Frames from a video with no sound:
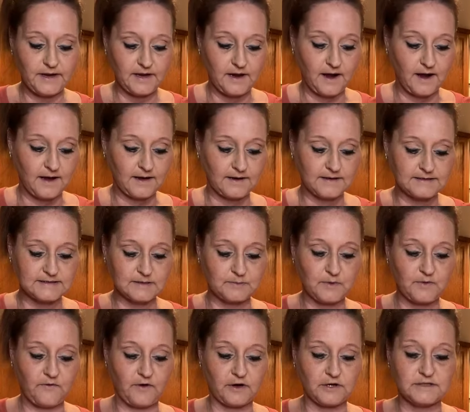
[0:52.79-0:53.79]
got some
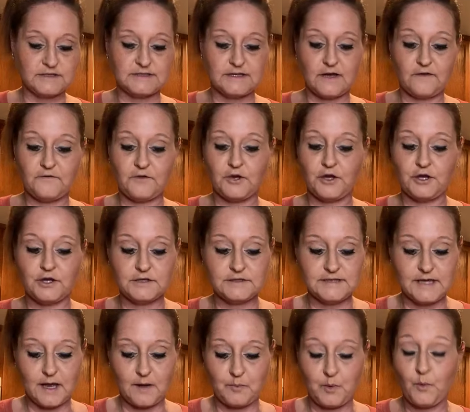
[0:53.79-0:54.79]
of our stuff cooked
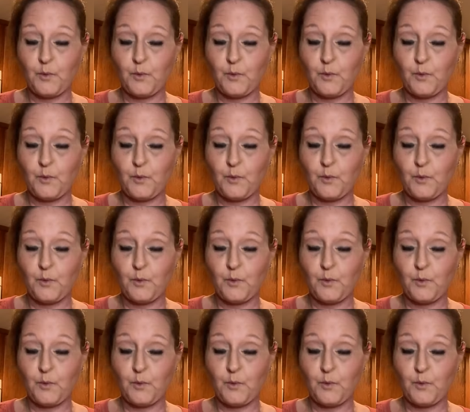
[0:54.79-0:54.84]
up.